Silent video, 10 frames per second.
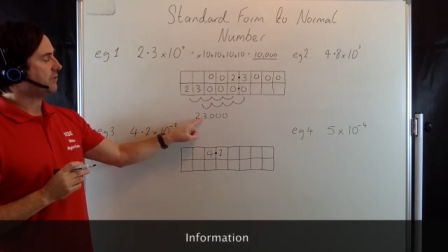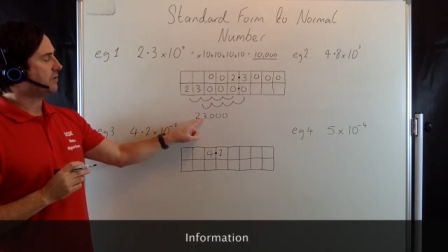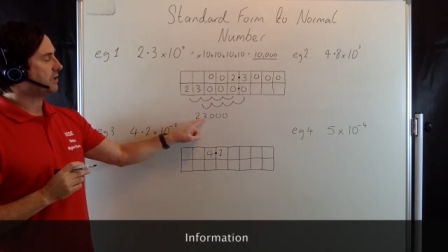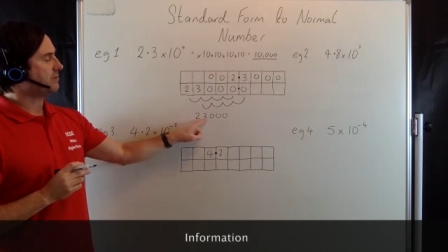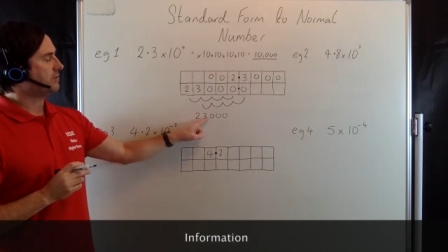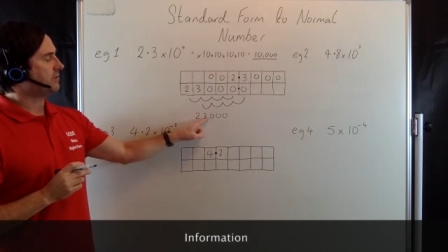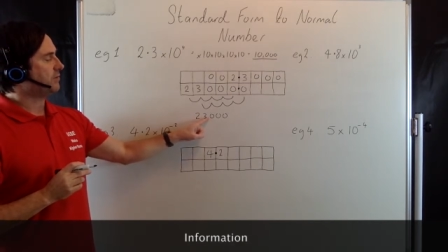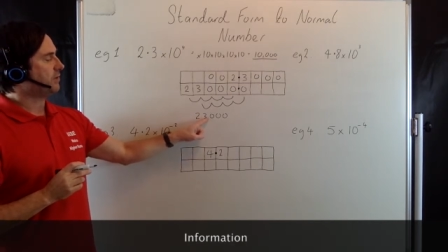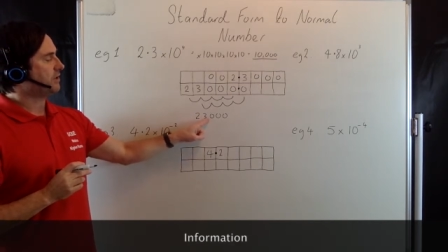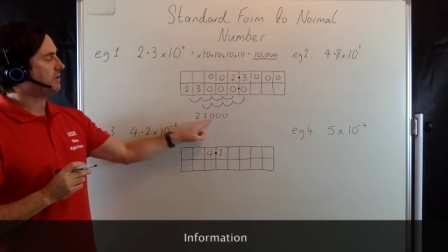we're going to move
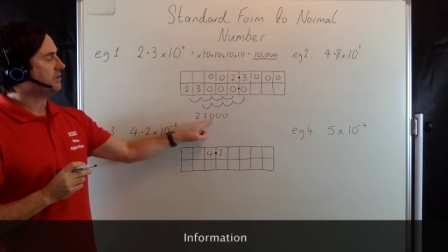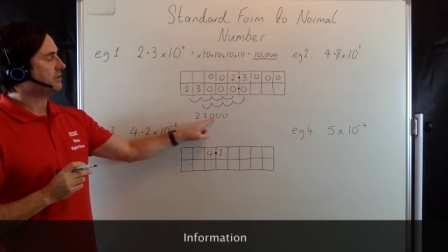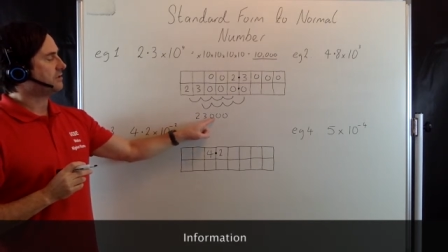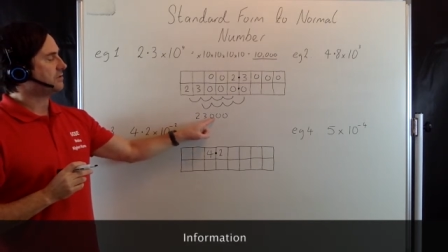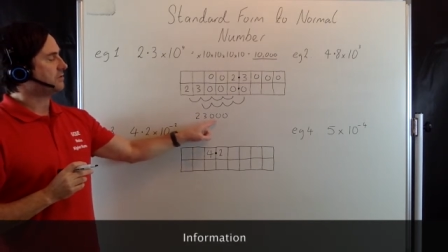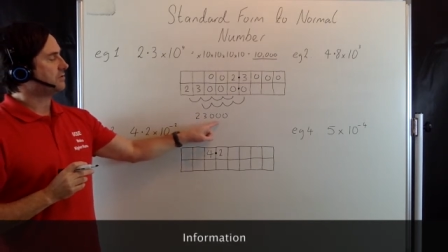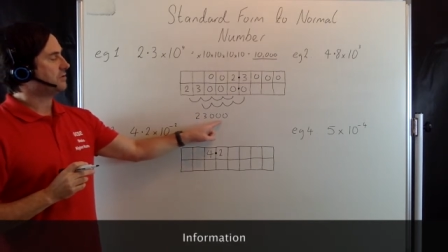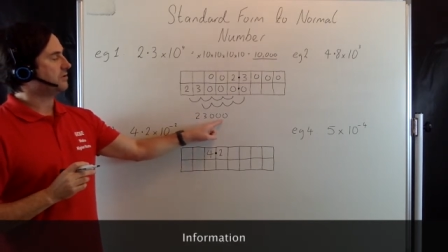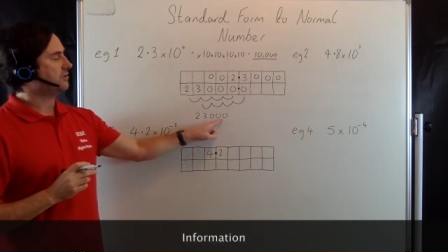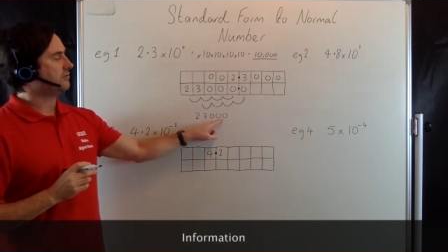it 1, 2,
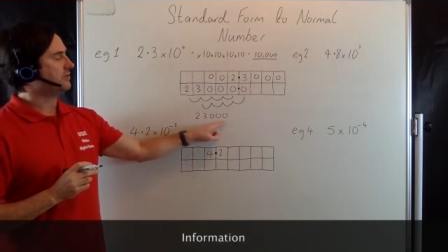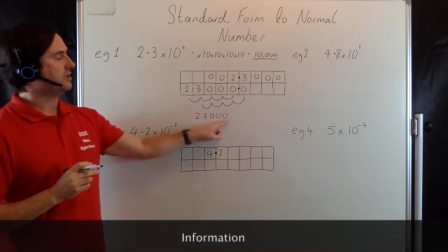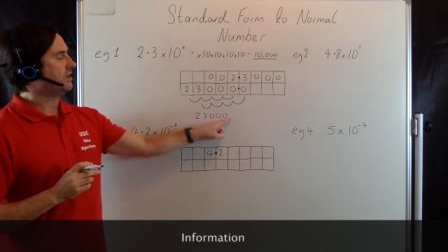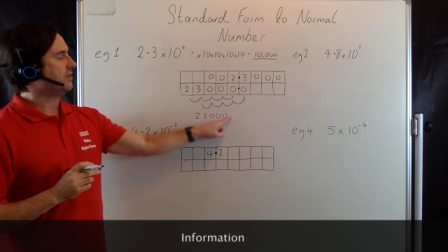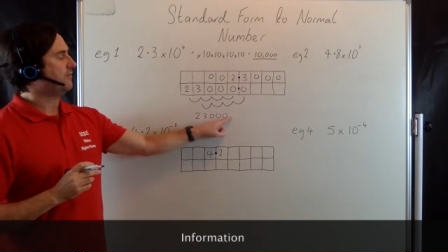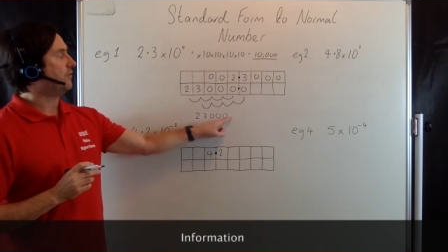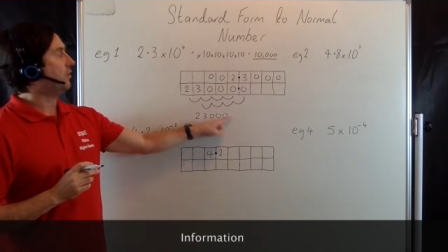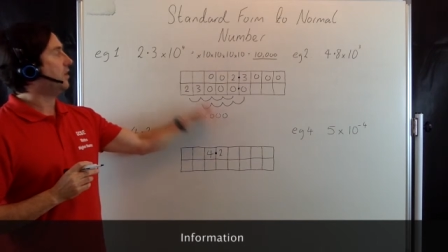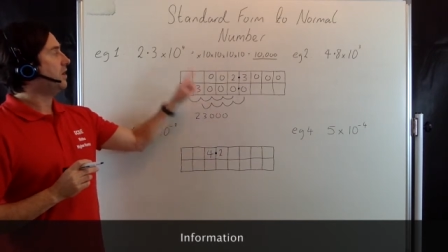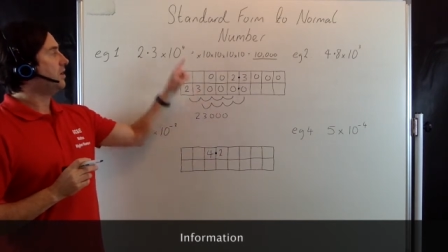3,
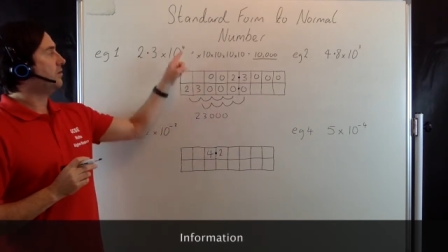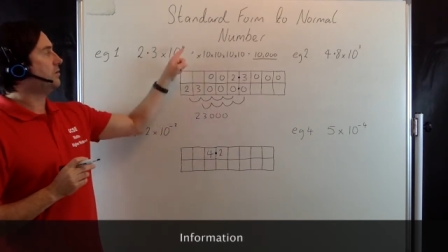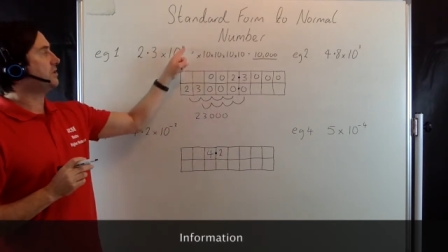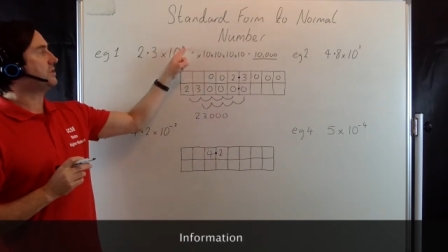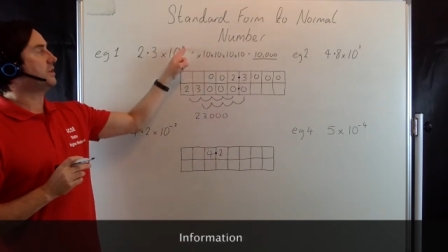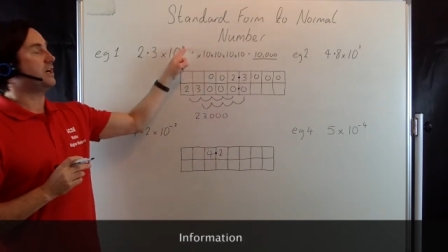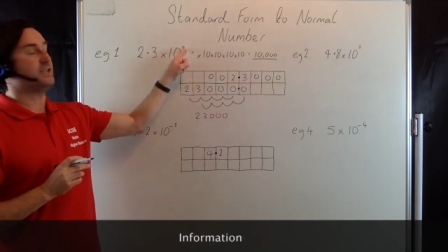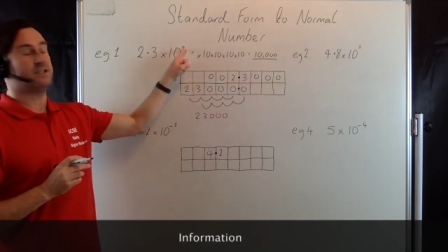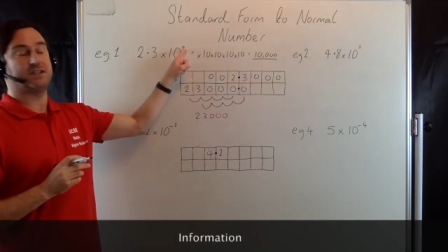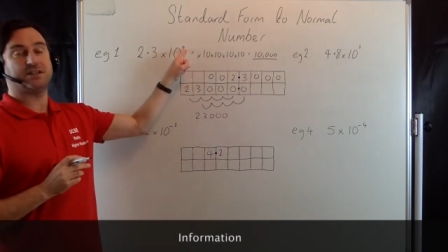4, which
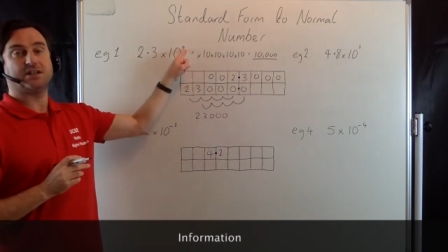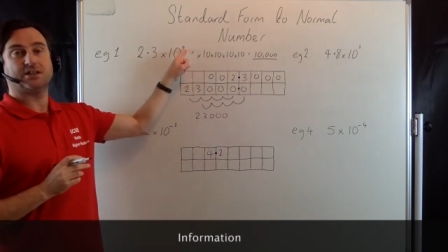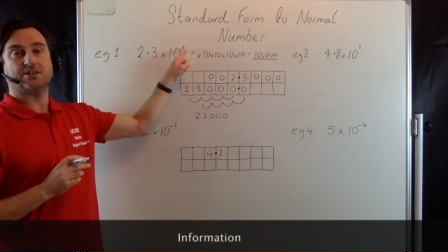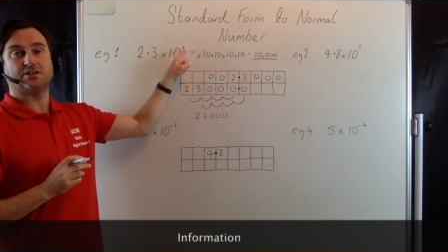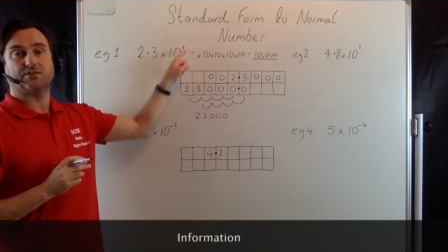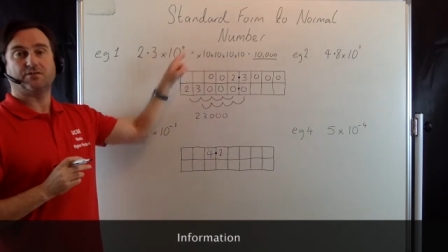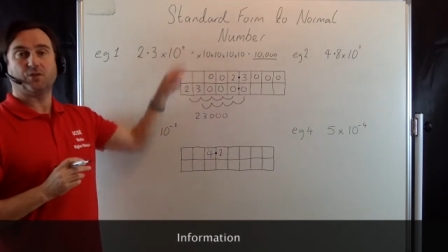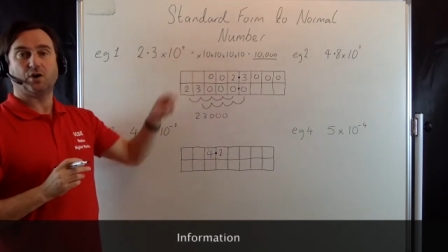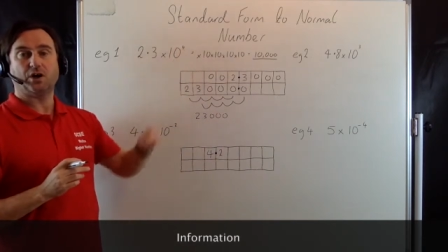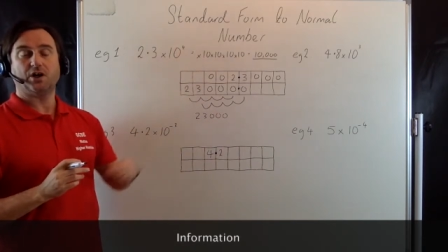ties in to the
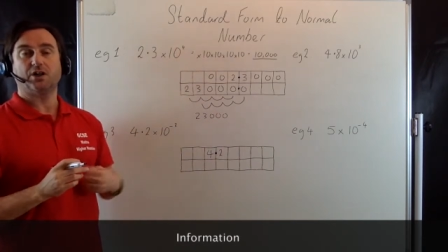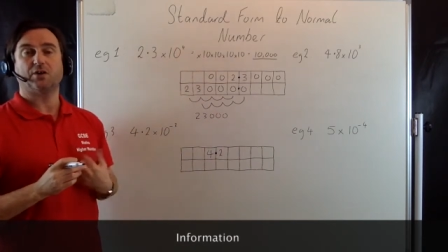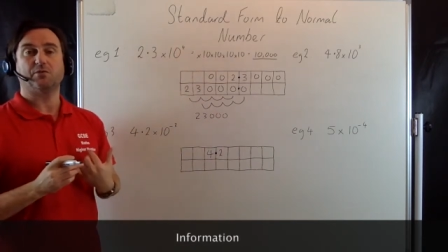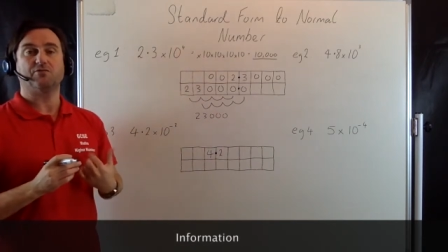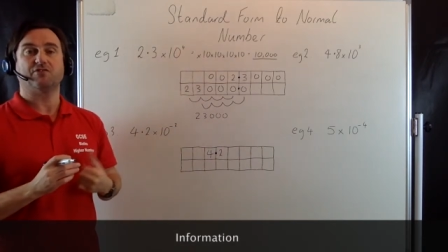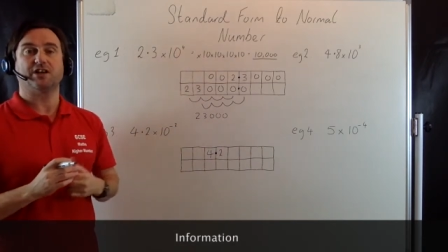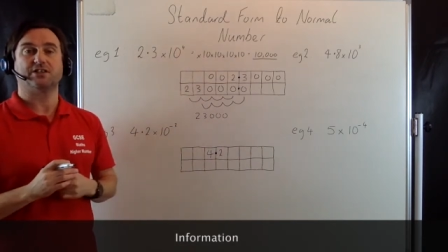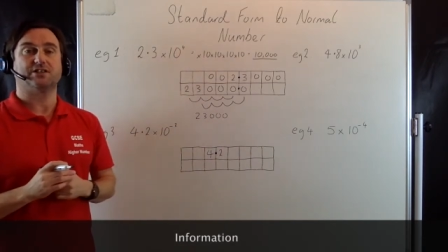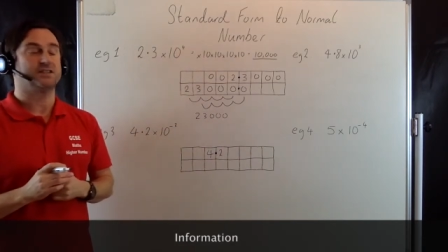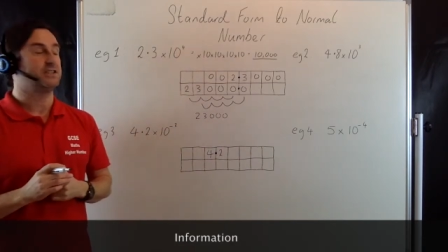4 that we
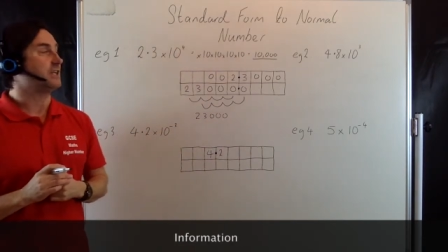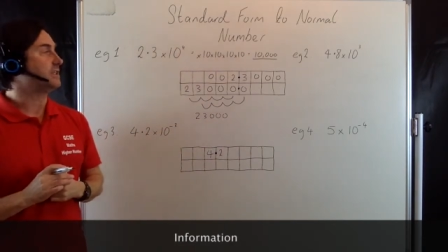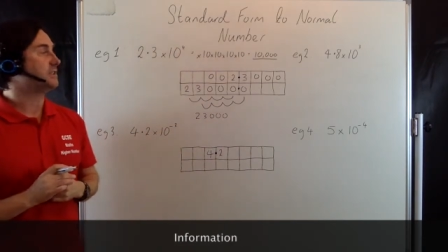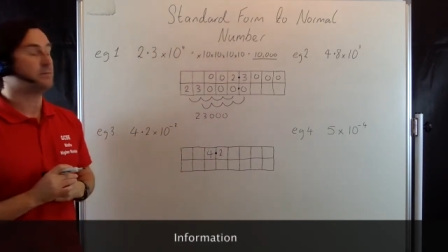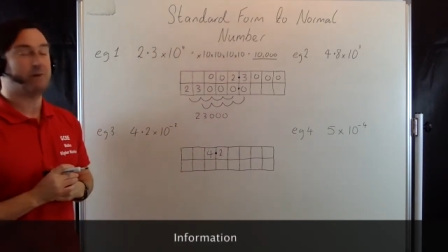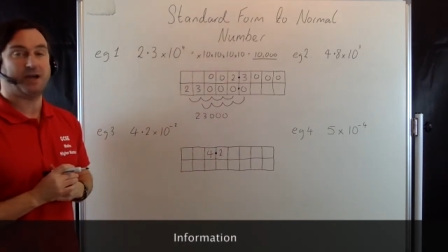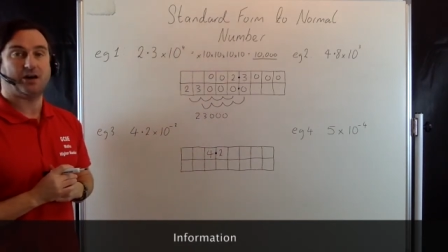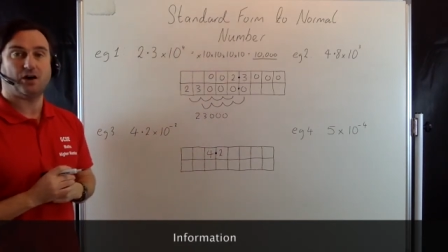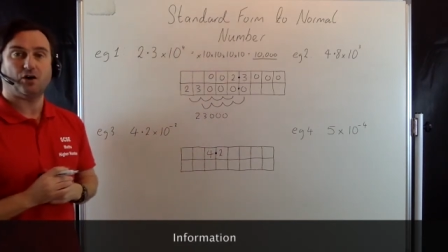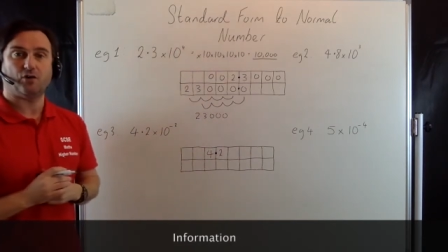raised the 10 to the
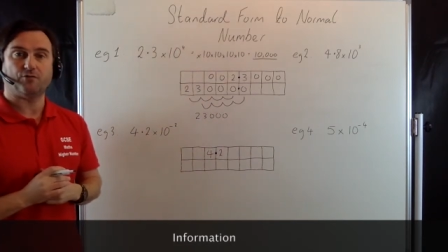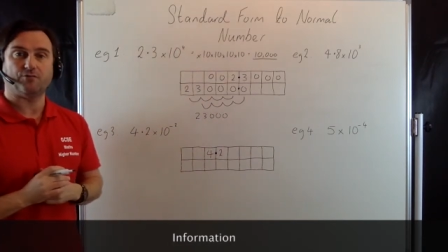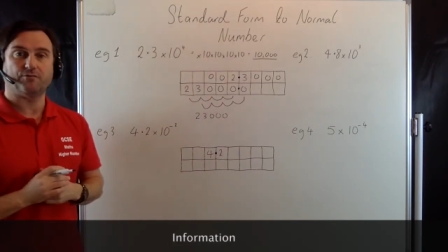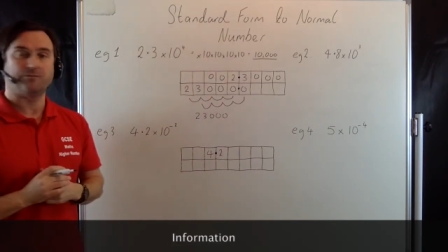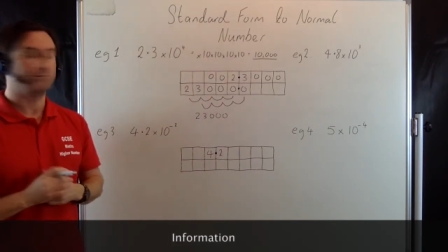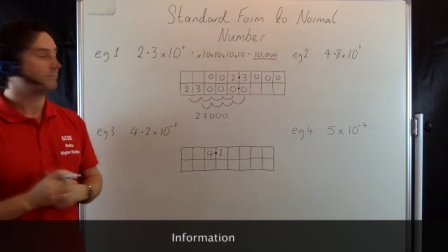power of.